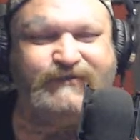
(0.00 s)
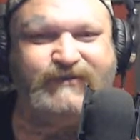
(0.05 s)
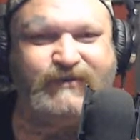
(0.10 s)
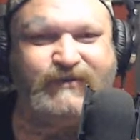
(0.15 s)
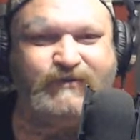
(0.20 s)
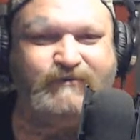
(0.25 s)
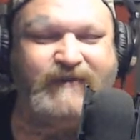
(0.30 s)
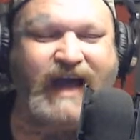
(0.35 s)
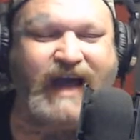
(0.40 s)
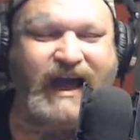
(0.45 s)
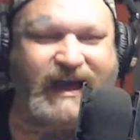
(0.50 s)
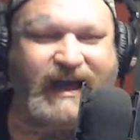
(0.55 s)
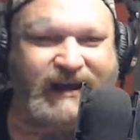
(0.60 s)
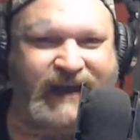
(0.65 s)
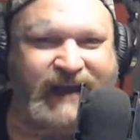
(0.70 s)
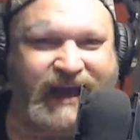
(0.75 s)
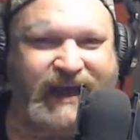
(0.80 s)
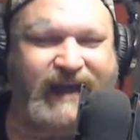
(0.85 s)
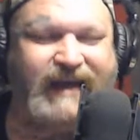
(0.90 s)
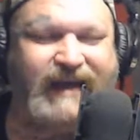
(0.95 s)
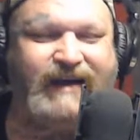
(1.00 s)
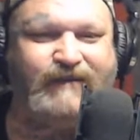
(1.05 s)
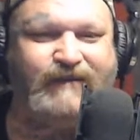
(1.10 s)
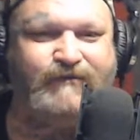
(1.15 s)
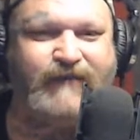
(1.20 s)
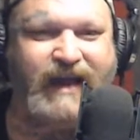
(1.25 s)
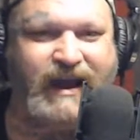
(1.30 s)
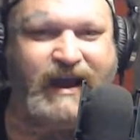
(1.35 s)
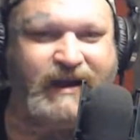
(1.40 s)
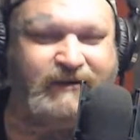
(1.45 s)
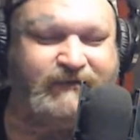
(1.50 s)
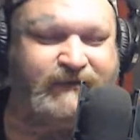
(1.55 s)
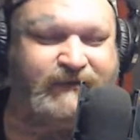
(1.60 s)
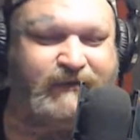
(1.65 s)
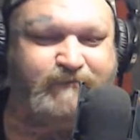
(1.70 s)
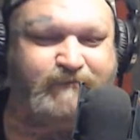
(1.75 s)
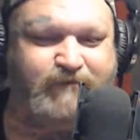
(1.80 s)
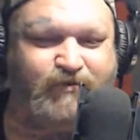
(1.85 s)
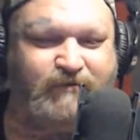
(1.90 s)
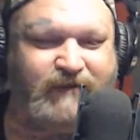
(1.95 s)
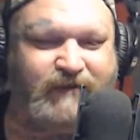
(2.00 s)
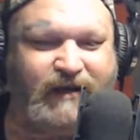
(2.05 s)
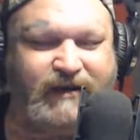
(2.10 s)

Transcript: do not have air support.